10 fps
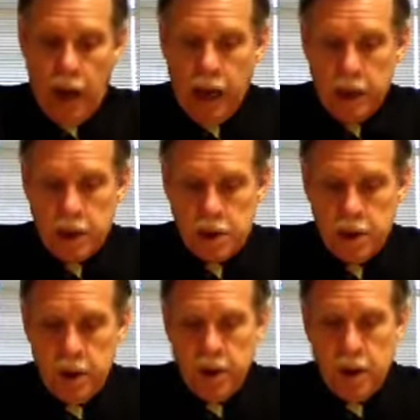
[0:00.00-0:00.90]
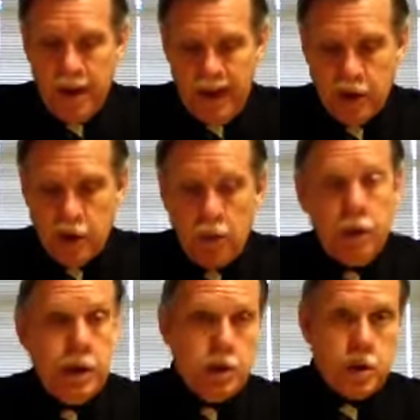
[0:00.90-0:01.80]
Ike's national
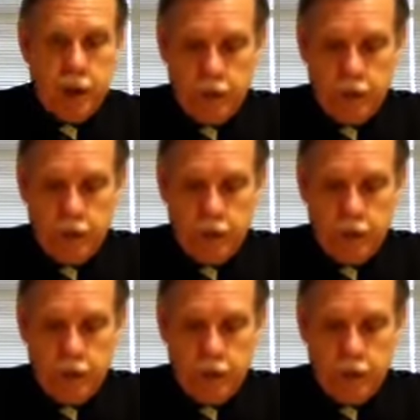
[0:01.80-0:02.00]
legislative